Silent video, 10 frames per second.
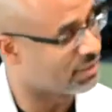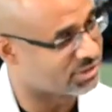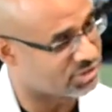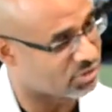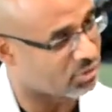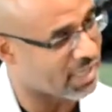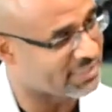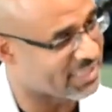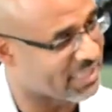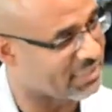And so
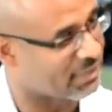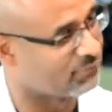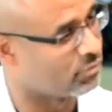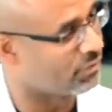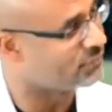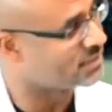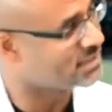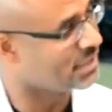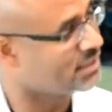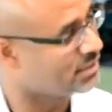at that level of the
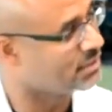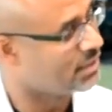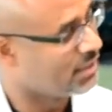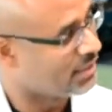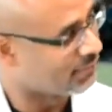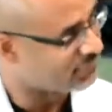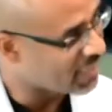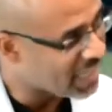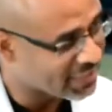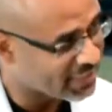tendon, if
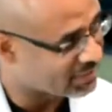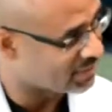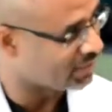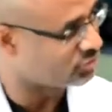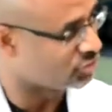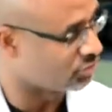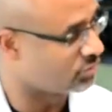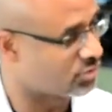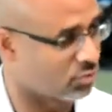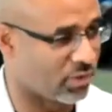that gets injured,
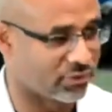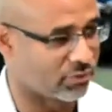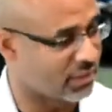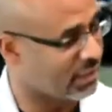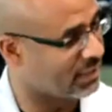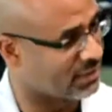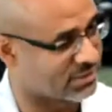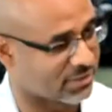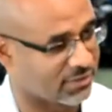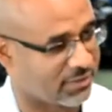so whether again
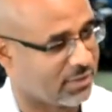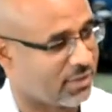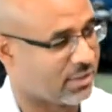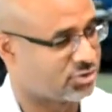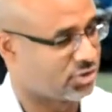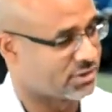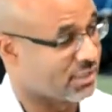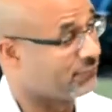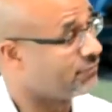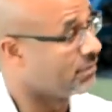it's just
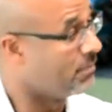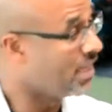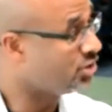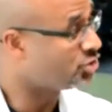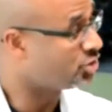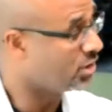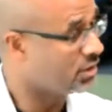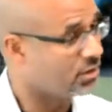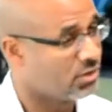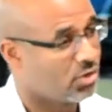
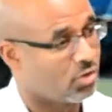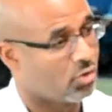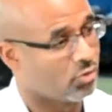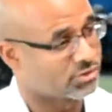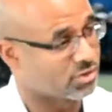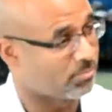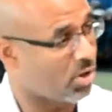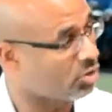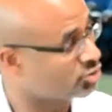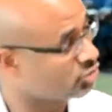inflammation, or it's a
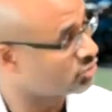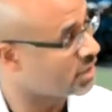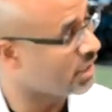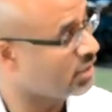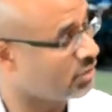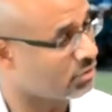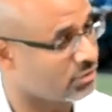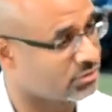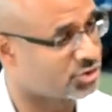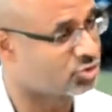partial
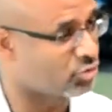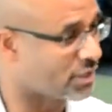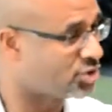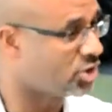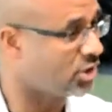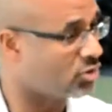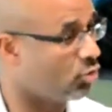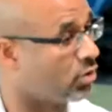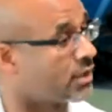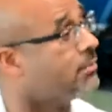tear, stretching,
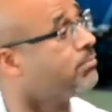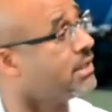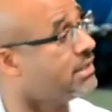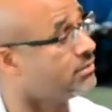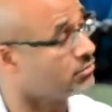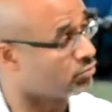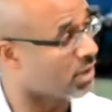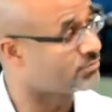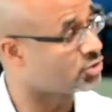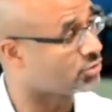or a complete
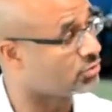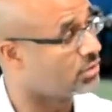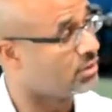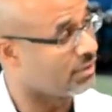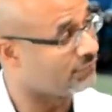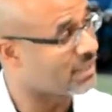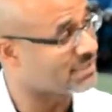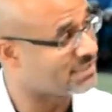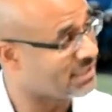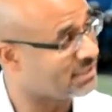rupture of
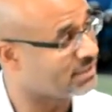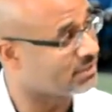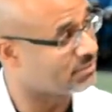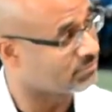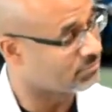that tendon,